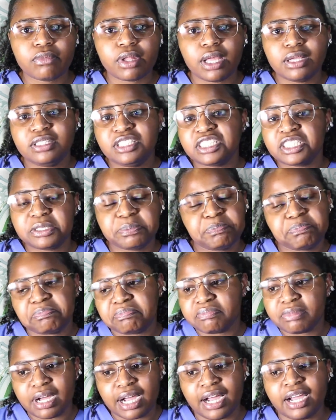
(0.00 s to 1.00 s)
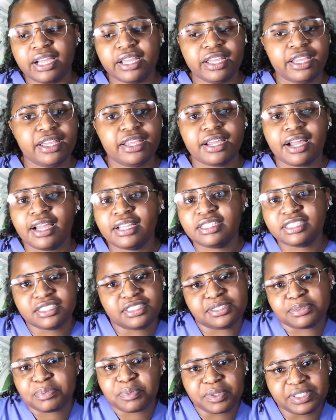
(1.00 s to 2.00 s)
Just I
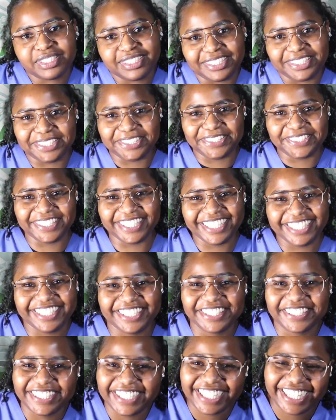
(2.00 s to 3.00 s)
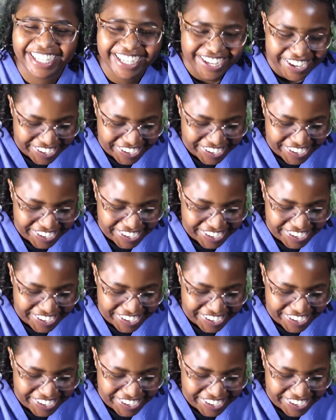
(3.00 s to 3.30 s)
just wanted to do the degree.